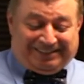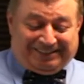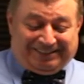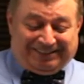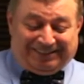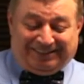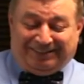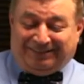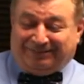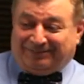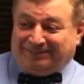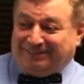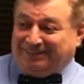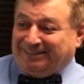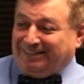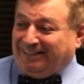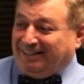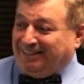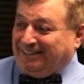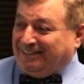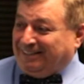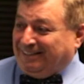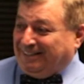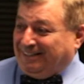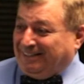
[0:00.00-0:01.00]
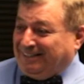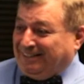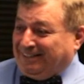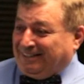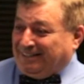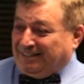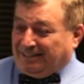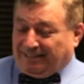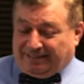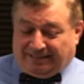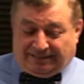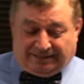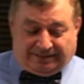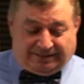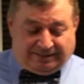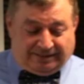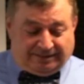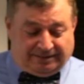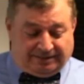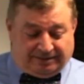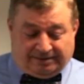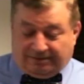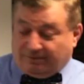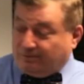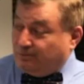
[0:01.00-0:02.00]
after that,
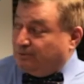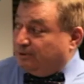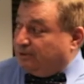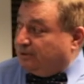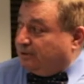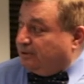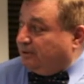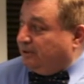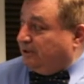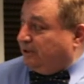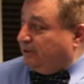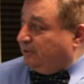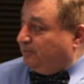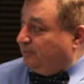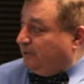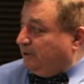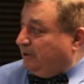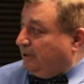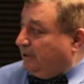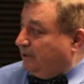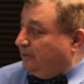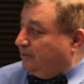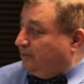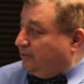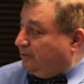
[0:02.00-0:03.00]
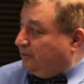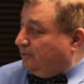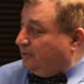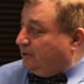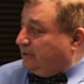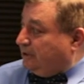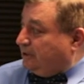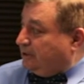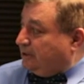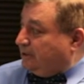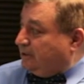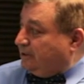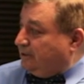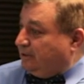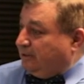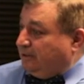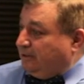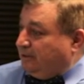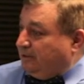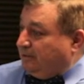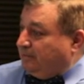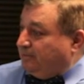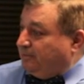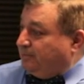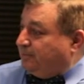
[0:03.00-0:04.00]
they didn't want to let me out of this
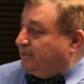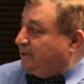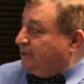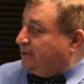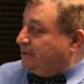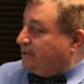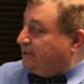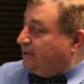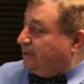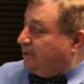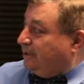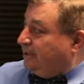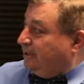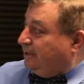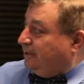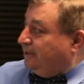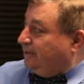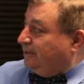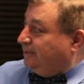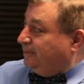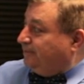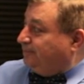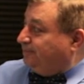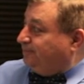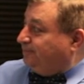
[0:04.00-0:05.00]
prison island.